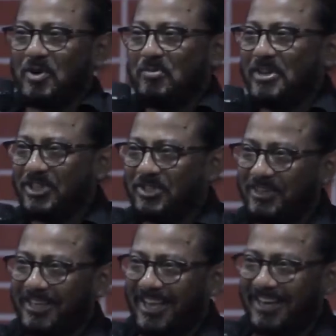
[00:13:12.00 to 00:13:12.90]
want to meet
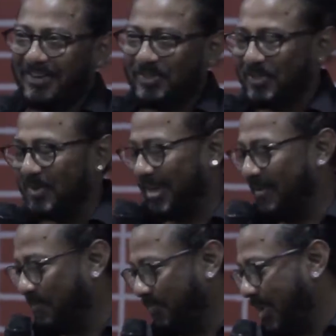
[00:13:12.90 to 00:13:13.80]
you again, it's
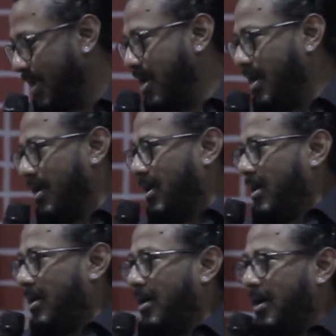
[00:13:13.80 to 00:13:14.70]
okay.
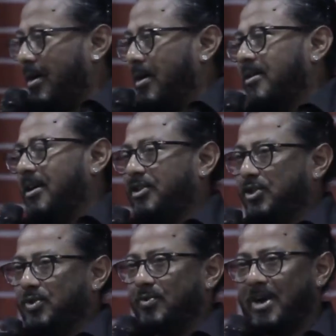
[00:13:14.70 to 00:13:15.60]
Cut
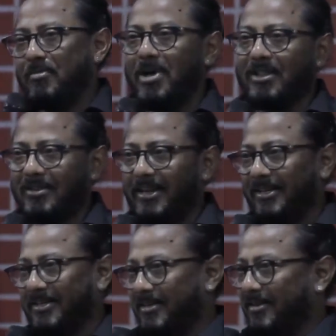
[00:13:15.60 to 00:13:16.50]
to 1 month
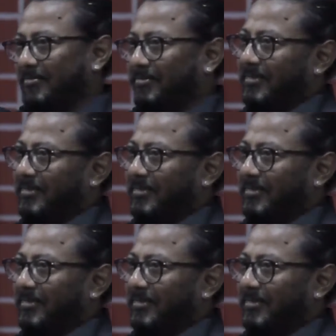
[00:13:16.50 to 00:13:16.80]
later,